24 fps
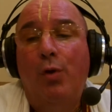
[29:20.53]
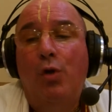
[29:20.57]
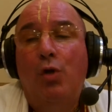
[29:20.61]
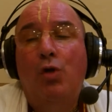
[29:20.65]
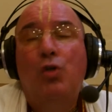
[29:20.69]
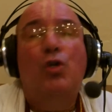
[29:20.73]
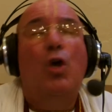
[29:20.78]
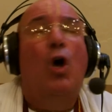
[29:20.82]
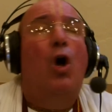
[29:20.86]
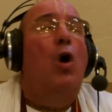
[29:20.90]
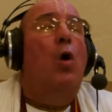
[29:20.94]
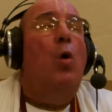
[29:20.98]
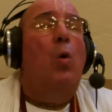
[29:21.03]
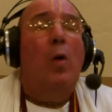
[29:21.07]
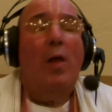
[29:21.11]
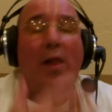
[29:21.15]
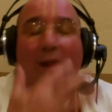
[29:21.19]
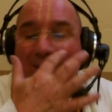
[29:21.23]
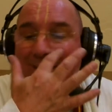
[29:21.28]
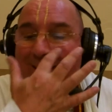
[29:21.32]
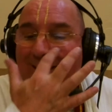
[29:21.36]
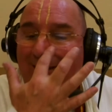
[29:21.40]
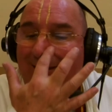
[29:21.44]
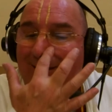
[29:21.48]
So,
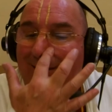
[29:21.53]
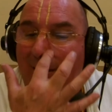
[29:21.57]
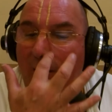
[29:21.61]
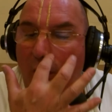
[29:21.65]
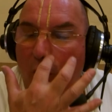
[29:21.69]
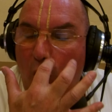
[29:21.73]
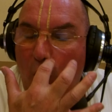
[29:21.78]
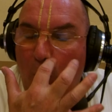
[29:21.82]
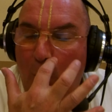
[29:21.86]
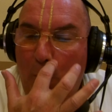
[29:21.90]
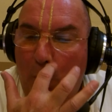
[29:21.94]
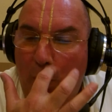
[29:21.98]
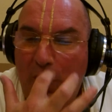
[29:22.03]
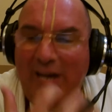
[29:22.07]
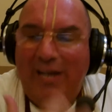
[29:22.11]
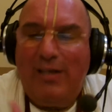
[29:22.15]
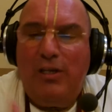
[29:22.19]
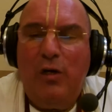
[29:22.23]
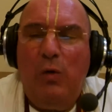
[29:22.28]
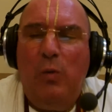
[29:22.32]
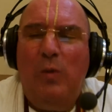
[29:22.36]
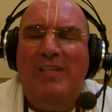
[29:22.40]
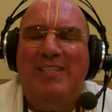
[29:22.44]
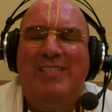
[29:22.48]

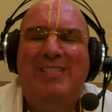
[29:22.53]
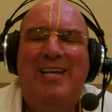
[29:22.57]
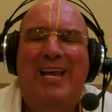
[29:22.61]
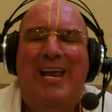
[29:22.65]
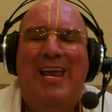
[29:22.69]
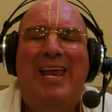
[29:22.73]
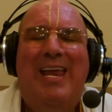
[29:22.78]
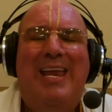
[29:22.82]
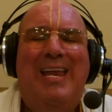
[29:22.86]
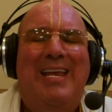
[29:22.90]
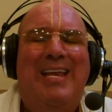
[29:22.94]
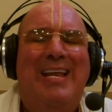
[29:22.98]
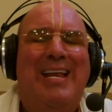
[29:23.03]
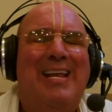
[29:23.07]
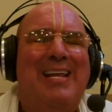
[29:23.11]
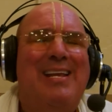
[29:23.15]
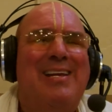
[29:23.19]
Prithu is saying,